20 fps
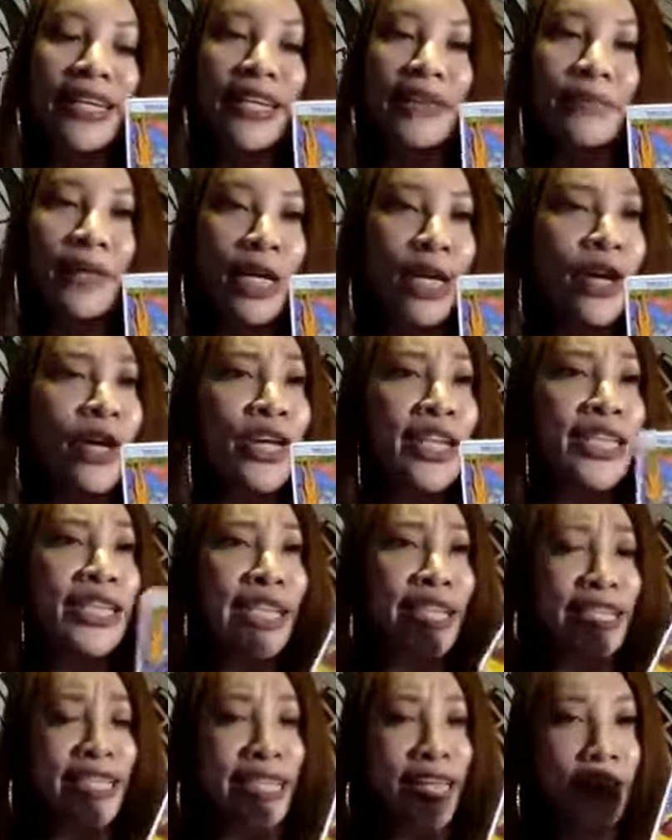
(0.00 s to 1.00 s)
because
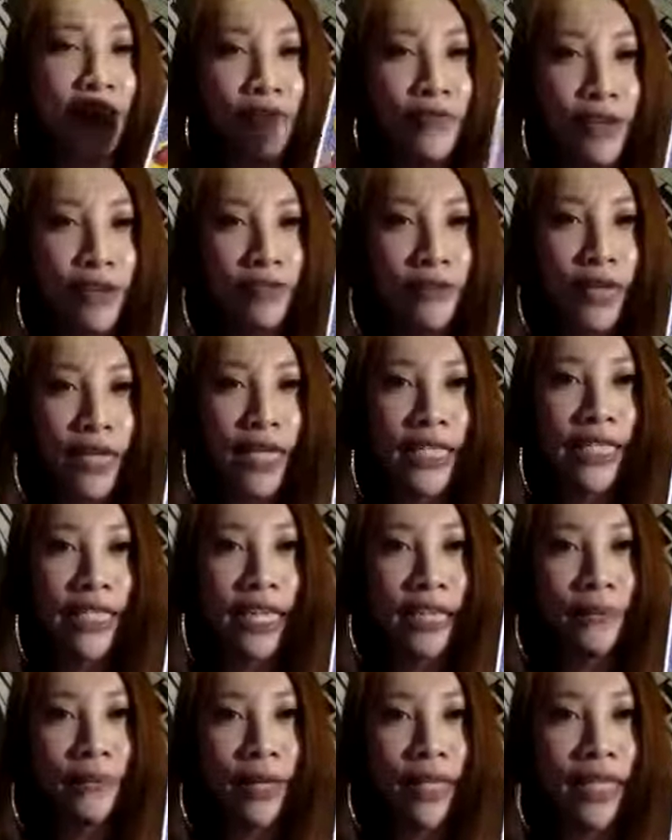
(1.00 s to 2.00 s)
it's in reverse,
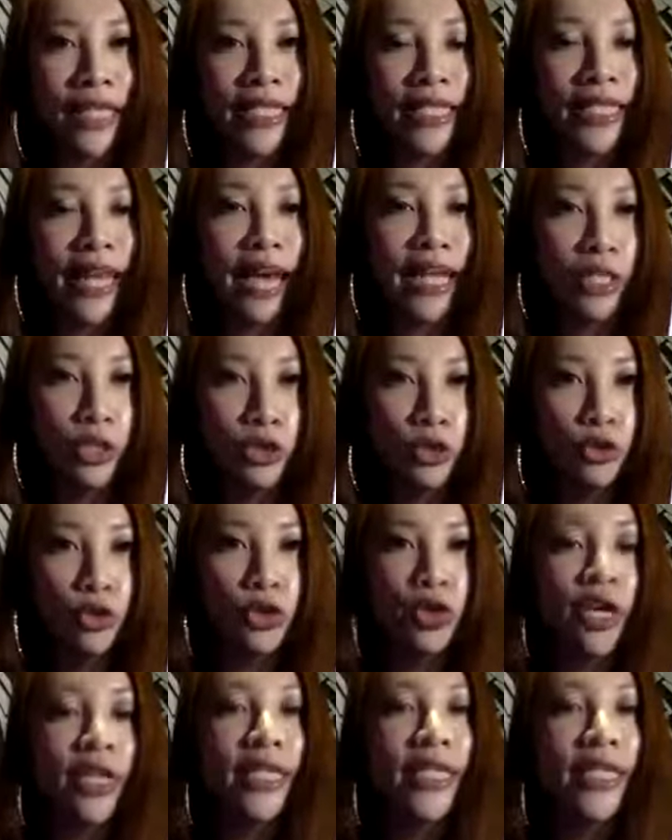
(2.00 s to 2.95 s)
it means that you do not